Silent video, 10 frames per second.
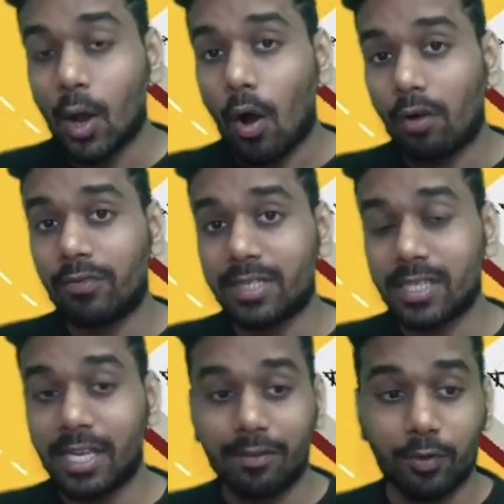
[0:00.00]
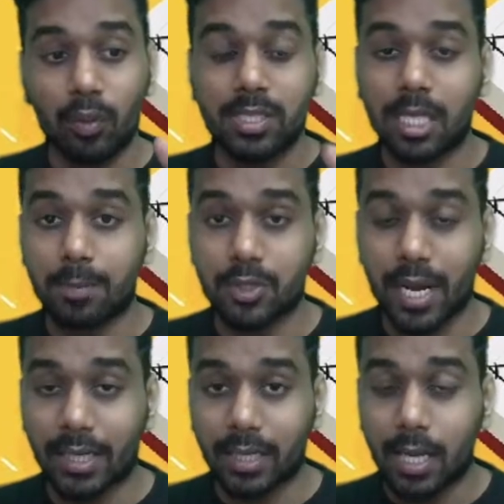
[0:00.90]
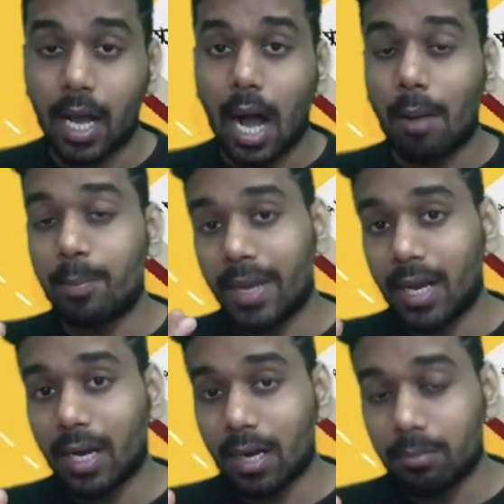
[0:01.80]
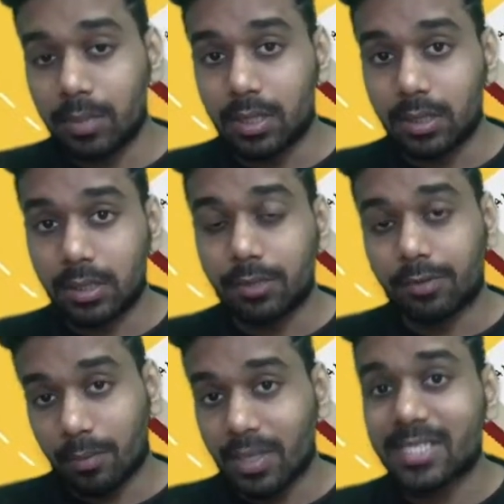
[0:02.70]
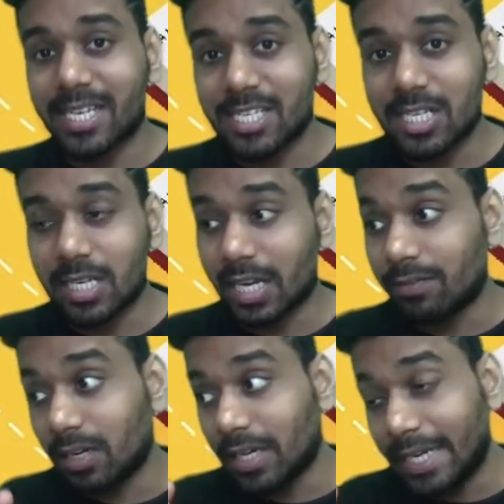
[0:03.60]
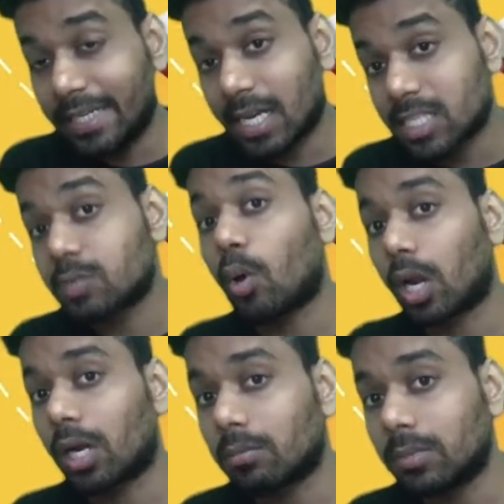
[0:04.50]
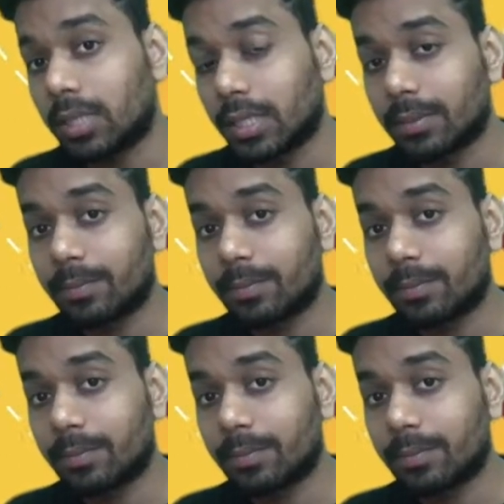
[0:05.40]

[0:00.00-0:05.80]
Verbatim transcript: Obviously, if you will subtract a bigger number from the sixteen, it will lead the smaller number.